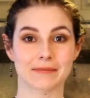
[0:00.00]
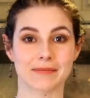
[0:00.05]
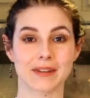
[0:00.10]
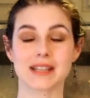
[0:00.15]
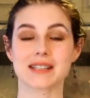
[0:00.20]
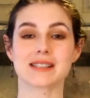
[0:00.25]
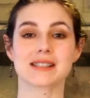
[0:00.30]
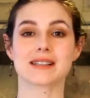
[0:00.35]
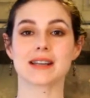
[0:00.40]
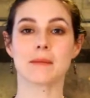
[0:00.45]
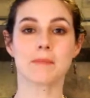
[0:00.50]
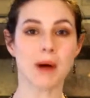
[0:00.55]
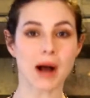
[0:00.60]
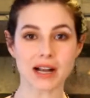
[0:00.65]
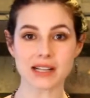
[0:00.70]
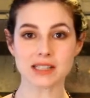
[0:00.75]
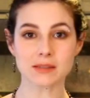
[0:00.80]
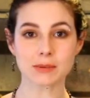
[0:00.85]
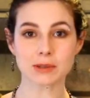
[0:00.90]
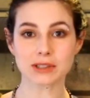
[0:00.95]
It's
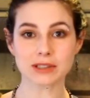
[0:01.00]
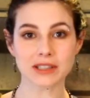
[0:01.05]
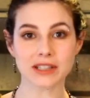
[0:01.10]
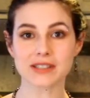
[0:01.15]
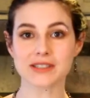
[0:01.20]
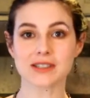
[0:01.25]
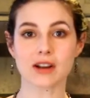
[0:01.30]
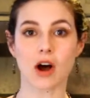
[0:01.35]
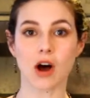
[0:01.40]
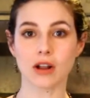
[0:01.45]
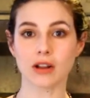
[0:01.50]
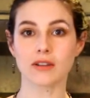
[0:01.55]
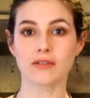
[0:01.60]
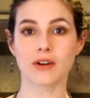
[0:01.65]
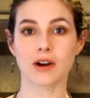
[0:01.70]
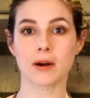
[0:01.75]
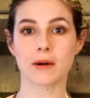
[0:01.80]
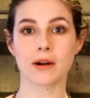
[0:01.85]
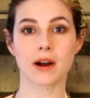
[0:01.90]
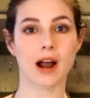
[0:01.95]
impossible to list all of
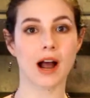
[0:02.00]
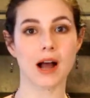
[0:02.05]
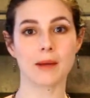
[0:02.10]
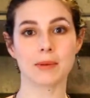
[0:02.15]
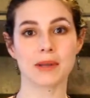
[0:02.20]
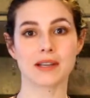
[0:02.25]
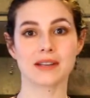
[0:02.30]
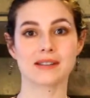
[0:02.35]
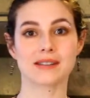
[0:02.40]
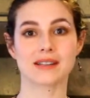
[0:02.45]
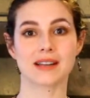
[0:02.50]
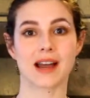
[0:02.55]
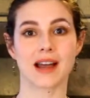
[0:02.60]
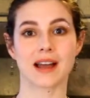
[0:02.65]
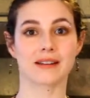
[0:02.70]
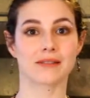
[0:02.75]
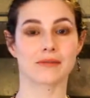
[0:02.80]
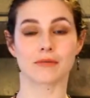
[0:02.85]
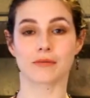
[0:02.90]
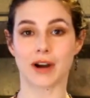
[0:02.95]
our hobbies
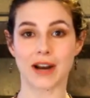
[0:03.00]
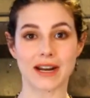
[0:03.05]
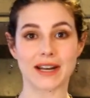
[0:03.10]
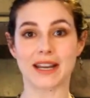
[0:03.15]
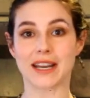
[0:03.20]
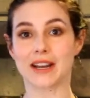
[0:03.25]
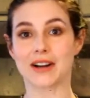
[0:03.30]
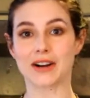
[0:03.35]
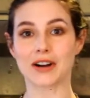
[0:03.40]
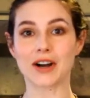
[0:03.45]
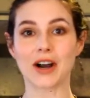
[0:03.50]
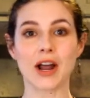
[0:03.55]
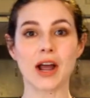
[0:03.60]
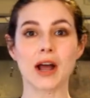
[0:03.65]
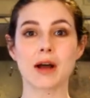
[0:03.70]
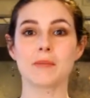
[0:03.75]
right here,